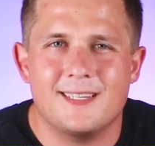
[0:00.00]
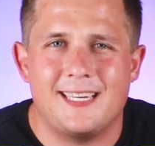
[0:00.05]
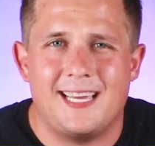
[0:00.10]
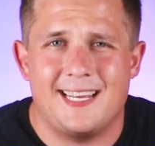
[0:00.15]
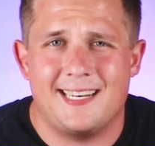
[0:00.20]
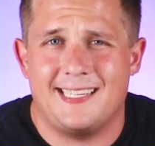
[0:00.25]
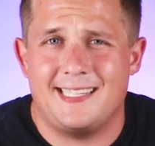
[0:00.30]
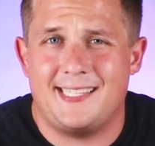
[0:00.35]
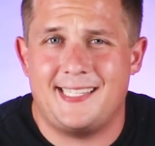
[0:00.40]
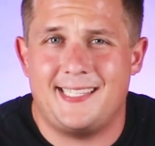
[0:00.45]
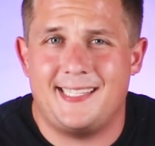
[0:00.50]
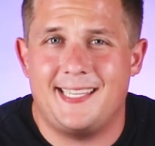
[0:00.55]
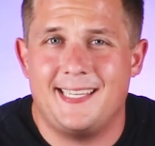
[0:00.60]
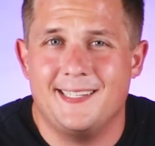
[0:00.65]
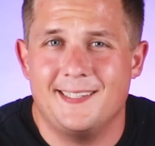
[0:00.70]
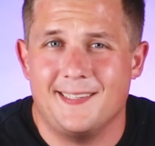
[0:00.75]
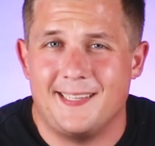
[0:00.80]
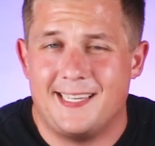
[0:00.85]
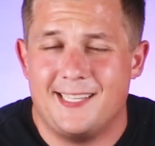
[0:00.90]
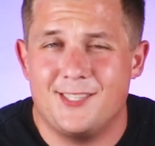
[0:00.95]
can I
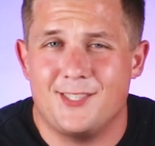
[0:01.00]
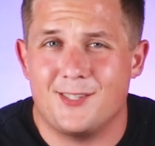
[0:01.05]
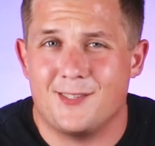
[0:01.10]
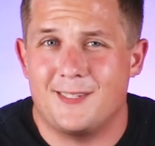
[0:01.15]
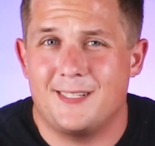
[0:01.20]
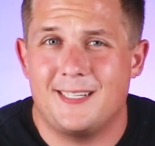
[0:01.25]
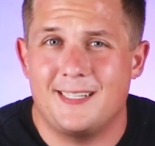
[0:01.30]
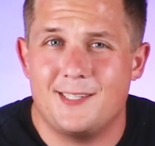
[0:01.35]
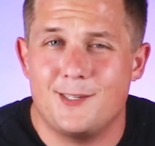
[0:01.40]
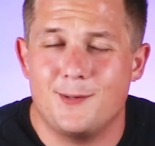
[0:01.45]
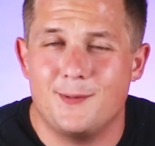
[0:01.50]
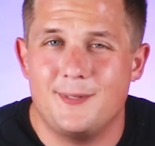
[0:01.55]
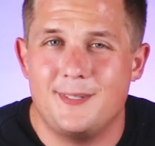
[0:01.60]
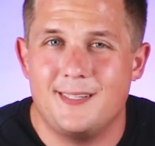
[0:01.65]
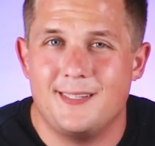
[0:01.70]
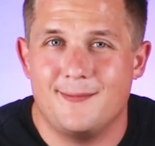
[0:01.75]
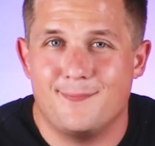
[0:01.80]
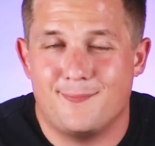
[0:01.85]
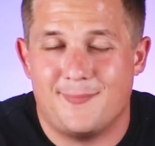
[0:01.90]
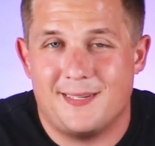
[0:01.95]
still insert it
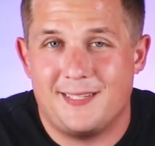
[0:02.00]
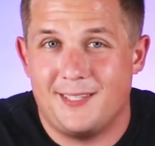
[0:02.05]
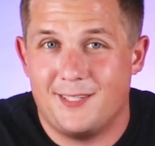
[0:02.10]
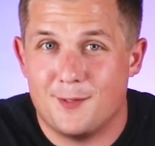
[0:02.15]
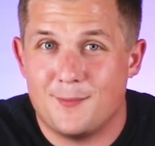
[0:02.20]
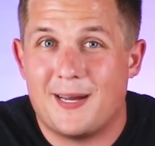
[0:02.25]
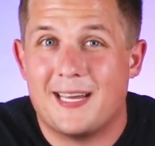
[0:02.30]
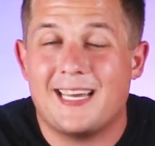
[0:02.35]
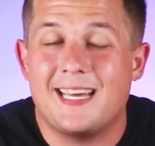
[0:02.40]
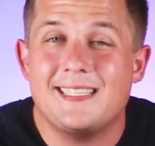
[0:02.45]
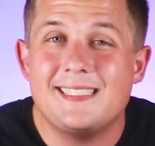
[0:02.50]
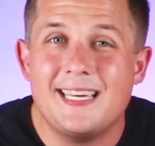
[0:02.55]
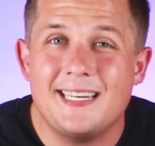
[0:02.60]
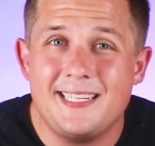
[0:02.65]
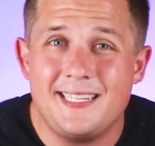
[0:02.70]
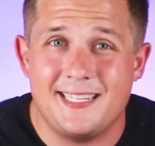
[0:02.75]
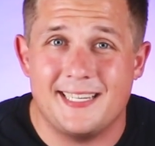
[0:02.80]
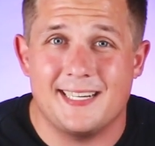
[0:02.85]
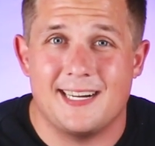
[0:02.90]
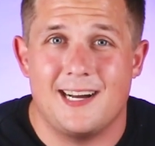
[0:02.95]
into my, my
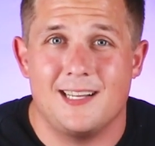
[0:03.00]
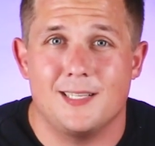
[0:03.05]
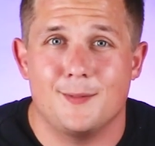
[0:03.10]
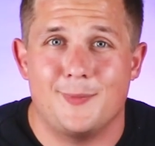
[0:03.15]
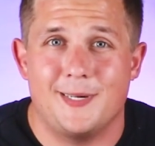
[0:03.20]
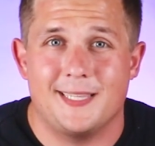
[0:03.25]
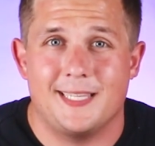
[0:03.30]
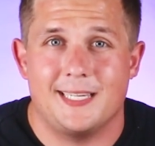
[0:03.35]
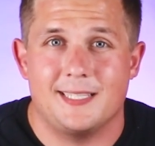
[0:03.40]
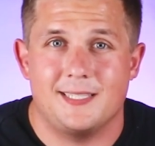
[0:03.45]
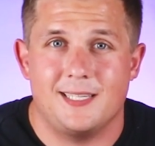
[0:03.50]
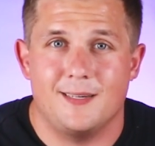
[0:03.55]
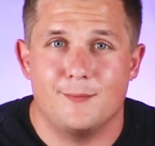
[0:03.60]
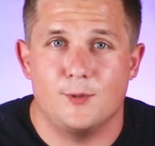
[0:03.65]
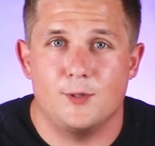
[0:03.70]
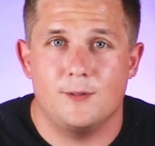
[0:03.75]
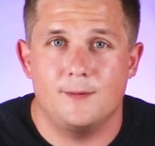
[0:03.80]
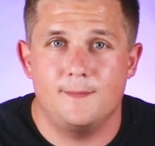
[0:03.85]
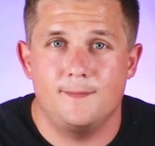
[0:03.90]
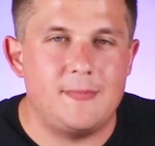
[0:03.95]
identity column on that
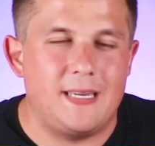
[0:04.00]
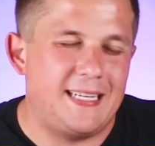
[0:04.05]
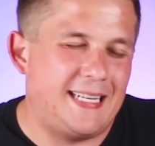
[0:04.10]
table?